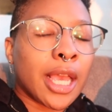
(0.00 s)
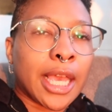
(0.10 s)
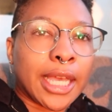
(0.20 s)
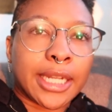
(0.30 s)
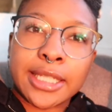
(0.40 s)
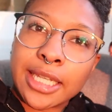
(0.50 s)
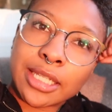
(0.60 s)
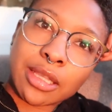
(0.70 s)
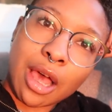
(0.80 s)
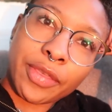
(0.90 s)
It says
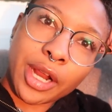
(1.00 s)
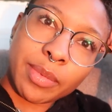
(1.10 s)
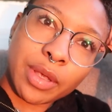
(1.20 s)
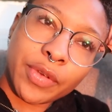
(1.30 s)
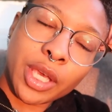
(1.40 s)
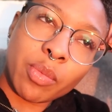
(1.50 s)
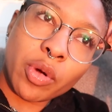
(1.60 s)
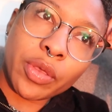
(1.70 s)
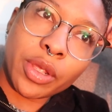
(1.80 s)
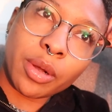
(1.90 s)
a lot that I'm loving it
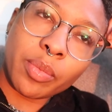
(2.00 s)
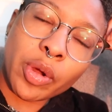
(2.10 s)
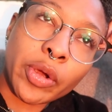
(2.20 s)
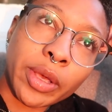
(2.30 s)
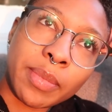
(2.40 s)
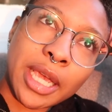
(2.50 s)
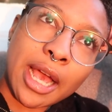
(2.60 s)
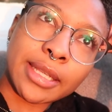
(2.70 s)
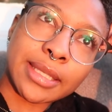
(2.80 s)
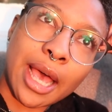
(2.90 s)
more than Unbroken
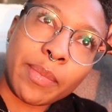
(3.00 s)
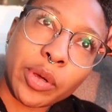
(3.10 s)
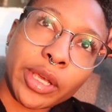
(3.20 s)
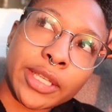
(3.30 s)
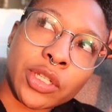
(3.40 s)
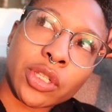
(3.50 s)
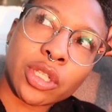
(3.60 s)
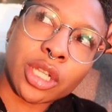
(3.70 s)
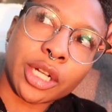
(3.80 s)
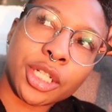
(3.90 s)
because that book is
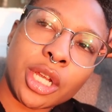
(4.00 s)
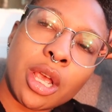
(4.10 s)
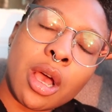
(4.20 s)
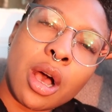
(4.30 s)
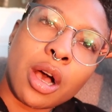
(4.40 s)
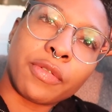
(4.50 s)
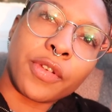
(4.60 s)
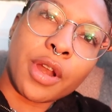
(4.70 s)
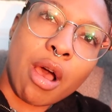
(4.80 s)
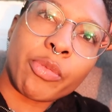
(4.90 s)
just such a
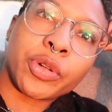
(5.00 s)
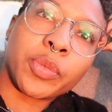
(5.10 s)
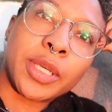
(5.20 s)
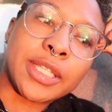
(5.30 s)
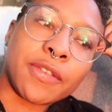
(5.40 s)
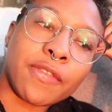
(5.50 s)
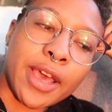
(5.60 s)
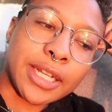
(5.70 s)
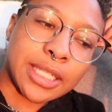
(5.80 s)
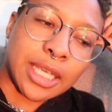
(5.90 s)
phenomenal piece of
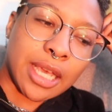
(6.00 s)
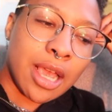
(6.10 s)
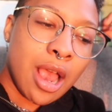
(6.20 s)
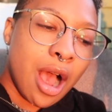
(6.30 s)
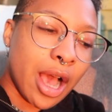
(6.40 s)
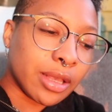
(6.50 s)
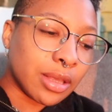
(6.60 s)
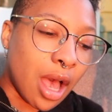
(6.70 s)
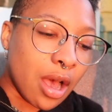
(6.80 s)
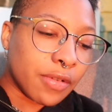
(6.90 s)
fantasy. I
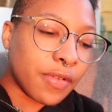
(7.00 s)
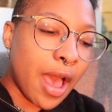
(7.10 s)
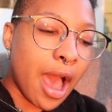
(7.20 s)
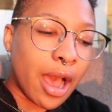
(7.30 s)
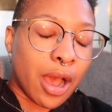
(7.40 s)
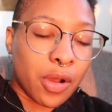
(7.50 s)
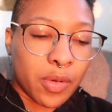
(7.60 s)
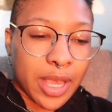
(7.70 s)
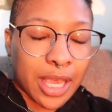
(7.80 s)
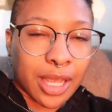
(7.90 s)
love
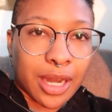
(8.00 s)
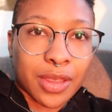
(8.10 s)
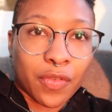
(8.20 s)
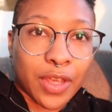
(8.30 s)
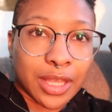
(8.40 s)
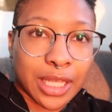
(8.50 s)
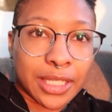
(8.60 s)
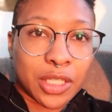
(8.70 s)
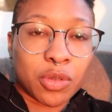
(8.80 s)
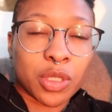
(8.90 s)
how in The
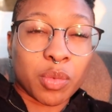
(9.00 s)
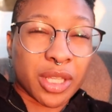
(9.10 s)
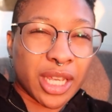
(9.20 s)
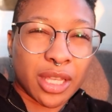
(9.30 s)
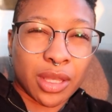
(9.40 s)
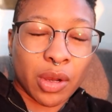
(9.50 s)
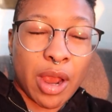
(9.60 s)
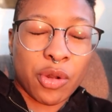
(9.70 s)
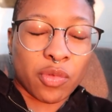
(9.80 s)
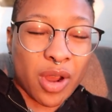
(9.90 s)
Faithless you just really hit the
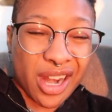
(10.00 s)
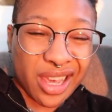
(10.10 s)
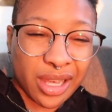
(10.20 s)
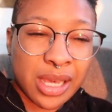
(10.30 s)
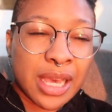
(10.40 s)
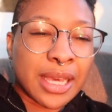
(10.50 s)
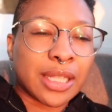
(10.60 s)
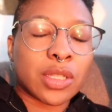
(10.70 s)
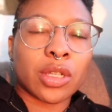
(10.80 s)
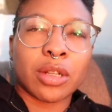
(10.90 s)
ground running.
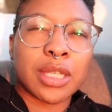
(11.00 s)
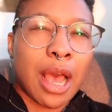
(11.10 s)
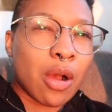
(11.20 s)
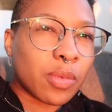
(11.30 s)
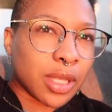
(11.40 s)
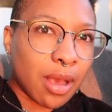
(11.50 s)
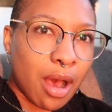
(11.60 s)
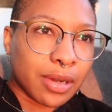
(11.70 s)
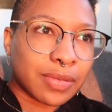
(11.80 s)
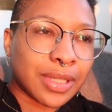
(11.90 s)
It starts out with
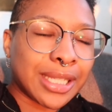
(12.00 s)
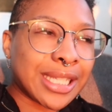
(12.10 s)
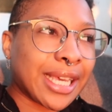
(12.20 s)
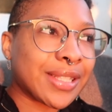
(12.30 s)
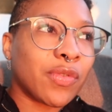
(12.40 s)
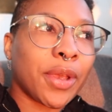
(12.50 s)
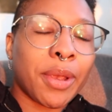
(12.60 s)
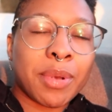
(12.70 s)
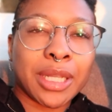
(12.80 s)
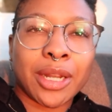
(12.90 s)
conflict, it gets
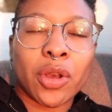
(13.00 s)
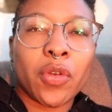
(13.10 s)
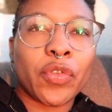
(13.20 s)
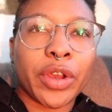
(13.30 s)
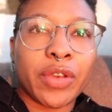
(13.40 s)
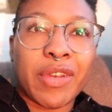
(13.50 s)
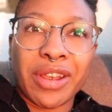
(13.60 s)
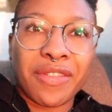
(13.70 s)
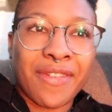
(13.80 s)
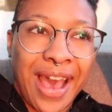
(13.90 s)
very political very,
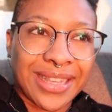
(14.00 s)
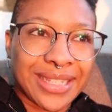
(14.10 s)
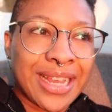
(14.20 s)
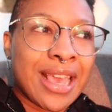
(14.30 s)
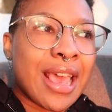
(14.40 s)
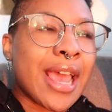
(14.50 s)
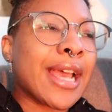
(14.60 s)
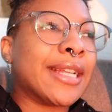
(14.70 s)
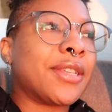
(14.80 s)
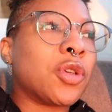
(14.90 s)
very fast,
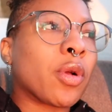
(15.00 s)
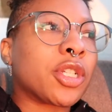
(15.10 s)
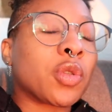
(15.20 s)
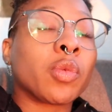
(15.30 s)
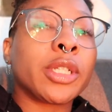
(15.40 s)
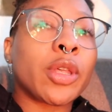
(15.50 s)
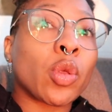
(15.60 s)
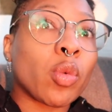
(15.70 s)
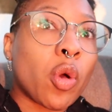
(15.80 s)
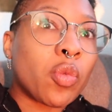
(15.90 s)
and you are just really
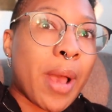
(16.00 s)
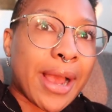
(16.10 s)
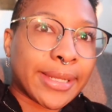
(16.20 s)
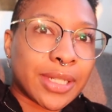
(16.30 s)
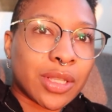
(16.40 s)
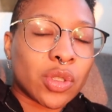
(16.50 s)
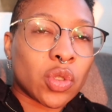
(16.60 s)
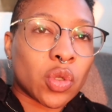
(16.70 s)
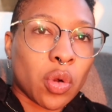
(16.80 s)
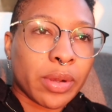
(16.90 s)
thrown back into the
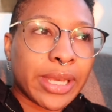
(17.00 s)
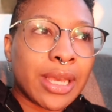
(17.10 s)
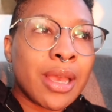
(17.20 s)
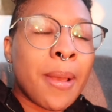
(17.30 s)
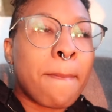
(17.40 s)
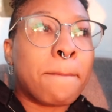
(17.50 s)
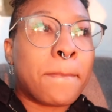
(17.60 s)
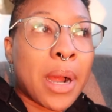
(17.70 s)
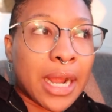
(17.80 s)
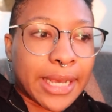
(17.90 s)
story.
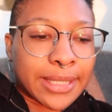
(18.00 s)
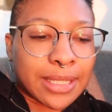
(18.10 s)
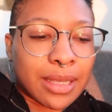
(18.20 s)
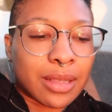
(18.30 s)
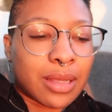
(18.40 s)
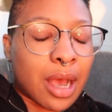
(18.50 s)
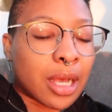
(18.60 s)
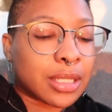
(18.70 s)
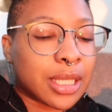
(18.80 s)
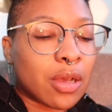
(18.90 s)
But
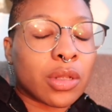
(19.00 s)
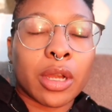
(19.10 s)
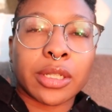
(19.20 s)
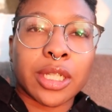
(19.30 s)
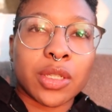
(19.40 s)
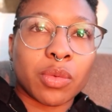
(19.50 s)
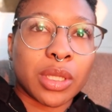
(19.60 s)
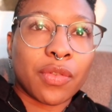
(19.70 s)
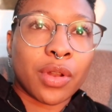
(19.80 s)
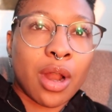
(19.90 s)
uh, C.L. Clark does a
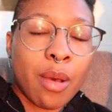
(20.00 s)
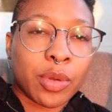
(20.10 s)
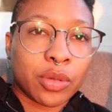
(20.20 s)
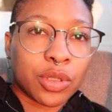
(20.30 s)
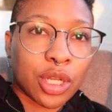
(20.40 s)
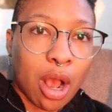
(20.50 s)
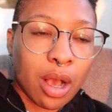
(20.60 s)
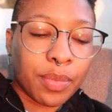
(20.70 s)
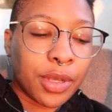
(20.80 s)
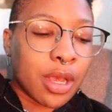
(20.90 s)
really phenomenal
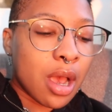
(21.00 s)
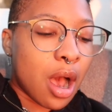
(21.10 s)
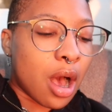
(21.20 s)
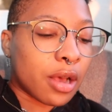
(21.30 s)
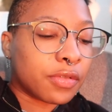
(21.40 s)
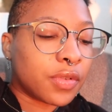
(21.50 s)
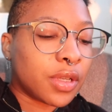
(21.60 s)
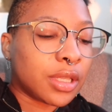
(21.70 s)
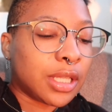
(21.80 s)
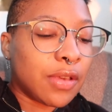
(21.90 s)
job of
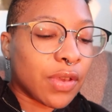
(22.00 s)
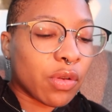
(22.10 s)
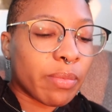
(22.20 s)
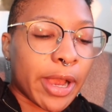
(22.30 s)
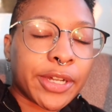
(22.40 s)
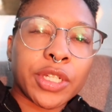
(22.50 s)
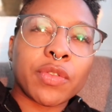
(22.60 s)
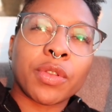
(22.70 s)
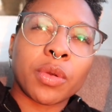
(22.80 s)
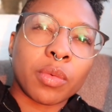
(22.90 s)
leaving reminders
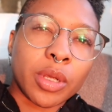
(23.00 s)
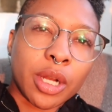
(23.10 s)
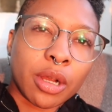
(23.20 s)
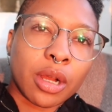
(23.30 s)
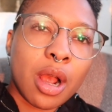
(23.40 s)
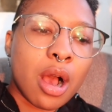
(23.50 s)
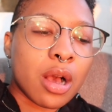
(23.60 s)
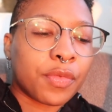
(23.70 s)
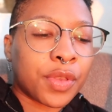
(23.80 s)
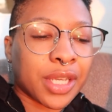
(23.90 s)
for the reader
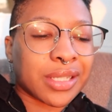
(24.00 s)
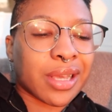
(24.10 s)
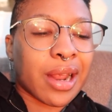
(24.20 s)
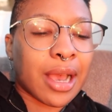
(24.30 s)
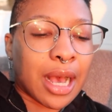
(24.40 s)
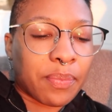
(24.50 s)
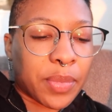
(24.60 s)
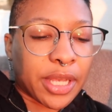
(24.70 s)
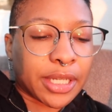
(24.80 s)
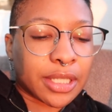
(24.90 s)
of things that
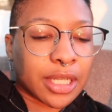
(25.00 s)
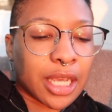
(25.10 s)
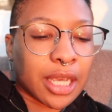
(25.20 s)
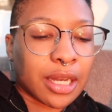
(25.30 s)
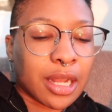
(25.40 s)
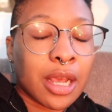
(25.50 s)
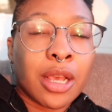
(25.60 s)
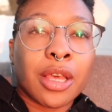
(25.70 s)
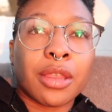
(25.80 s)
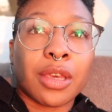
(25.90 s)
happened in
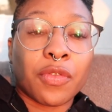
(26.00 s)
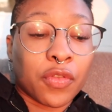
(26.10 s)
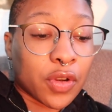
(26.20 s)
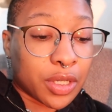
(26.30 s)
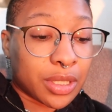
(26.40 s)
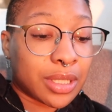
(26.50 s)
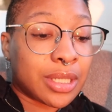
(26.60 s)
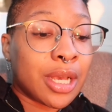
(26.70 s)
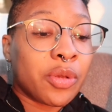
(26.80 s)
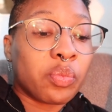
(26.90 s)
the
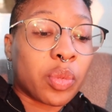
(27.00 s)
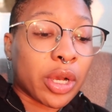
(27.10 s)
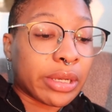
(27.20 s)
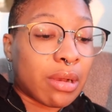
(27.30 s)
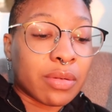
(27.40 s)
first book.